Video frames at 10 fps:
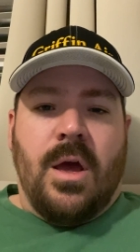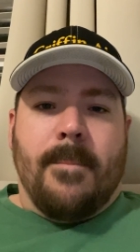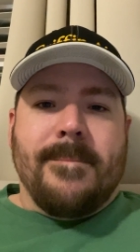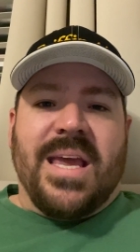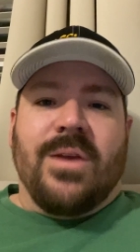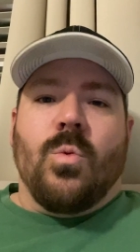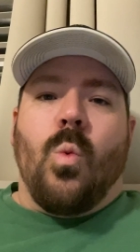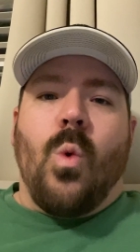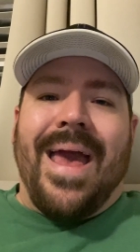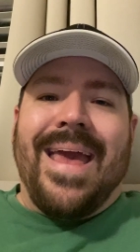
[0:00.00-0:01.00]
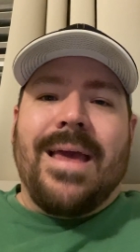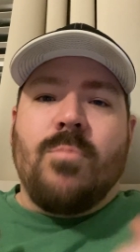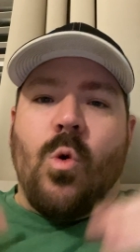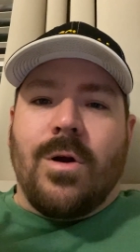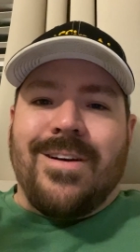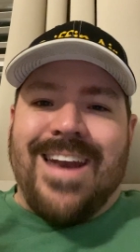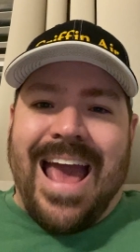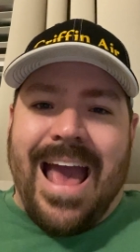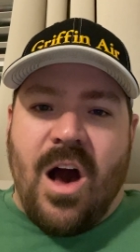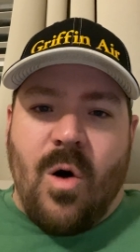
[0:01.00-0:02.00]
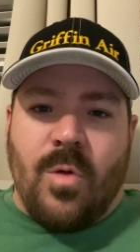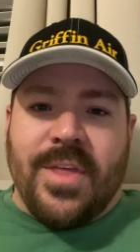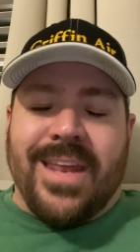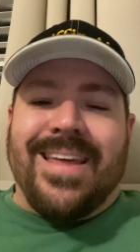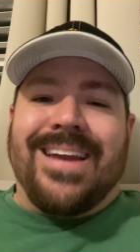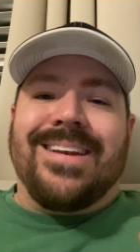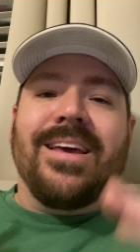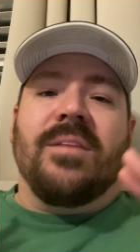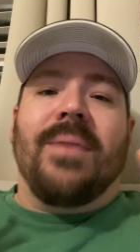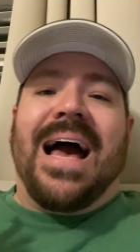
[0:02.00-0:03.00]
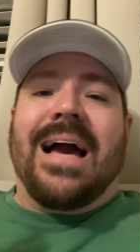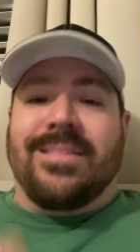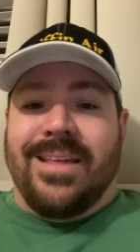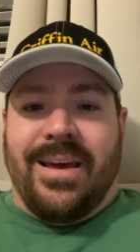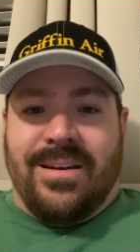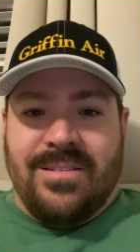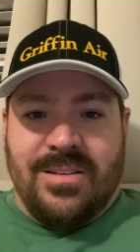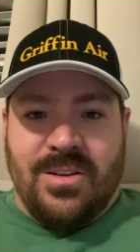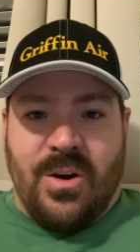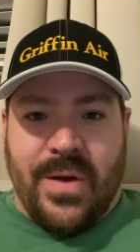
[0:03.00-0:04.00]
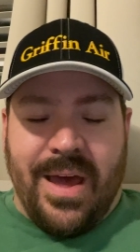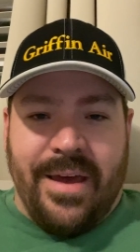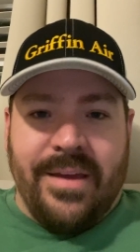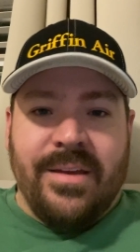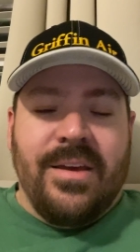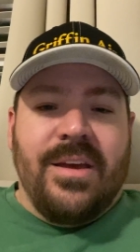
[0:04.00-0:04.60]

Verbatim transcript: mean way more now than they did back then, okay?